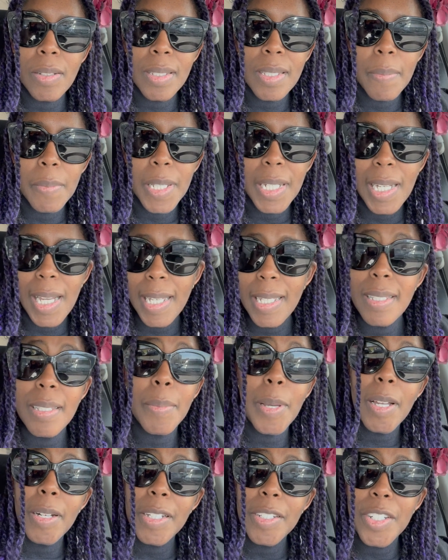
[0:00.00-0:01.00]
something nice
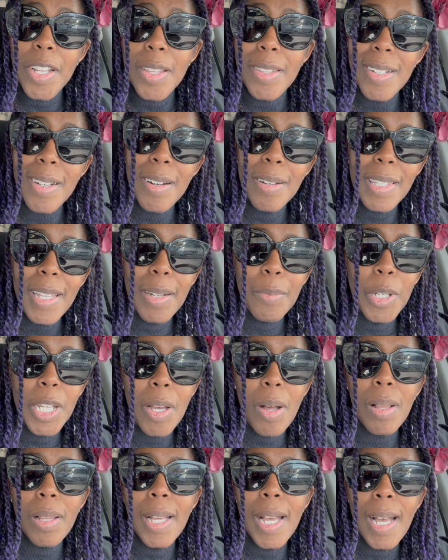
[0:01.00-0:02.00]
about each other and then we
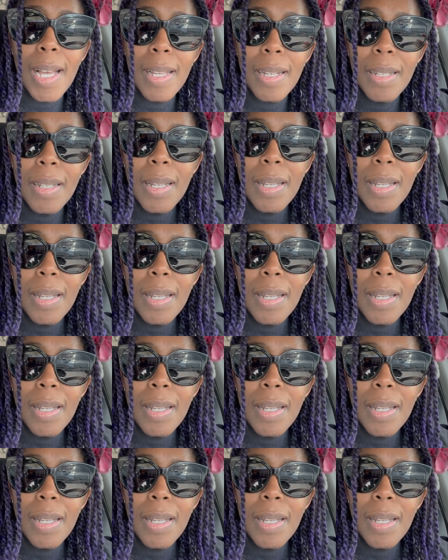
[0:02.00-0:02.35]
all got